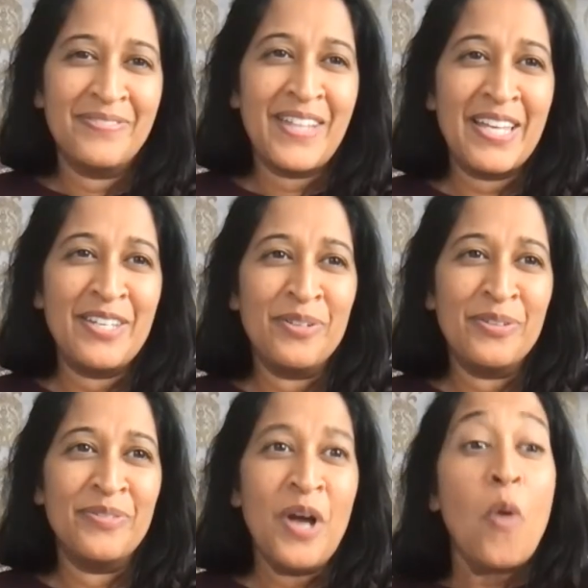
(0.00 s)
thank
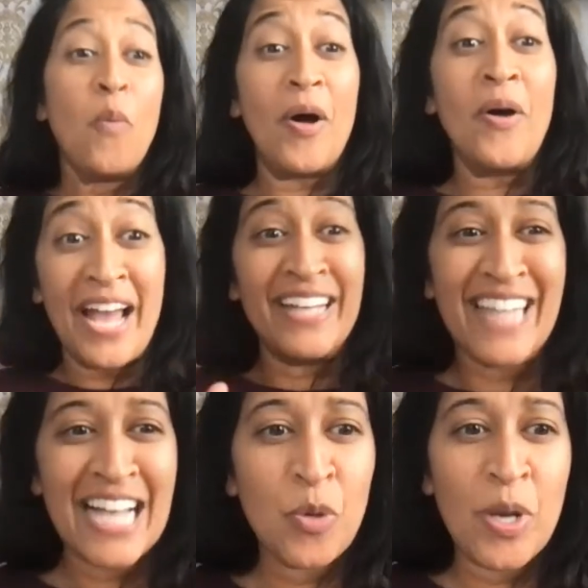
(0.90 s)
you well okay
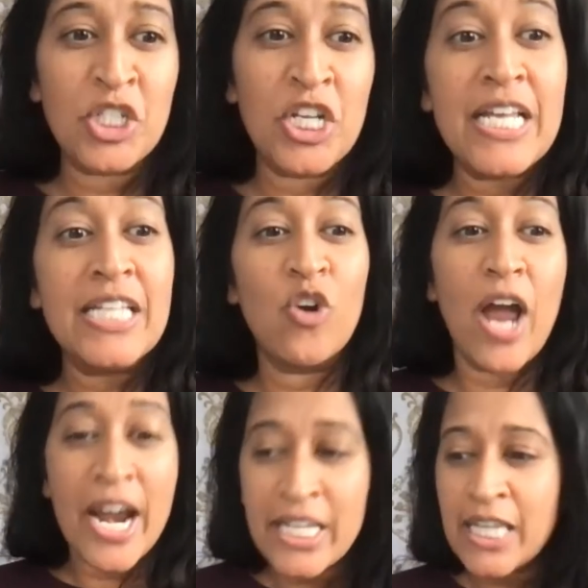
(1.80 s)
last question is there
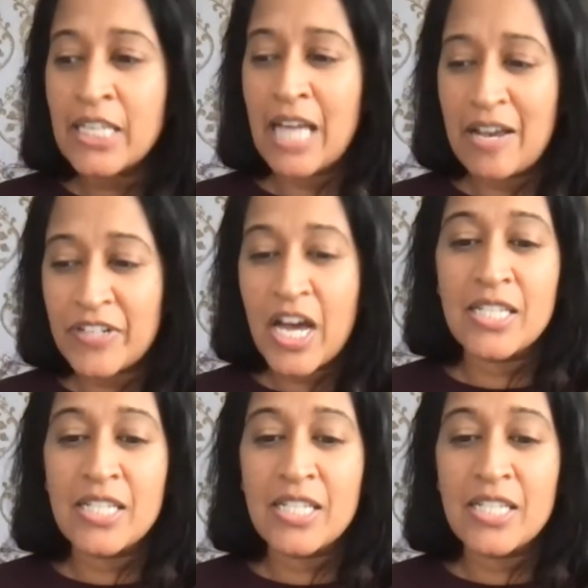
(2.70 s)
anything left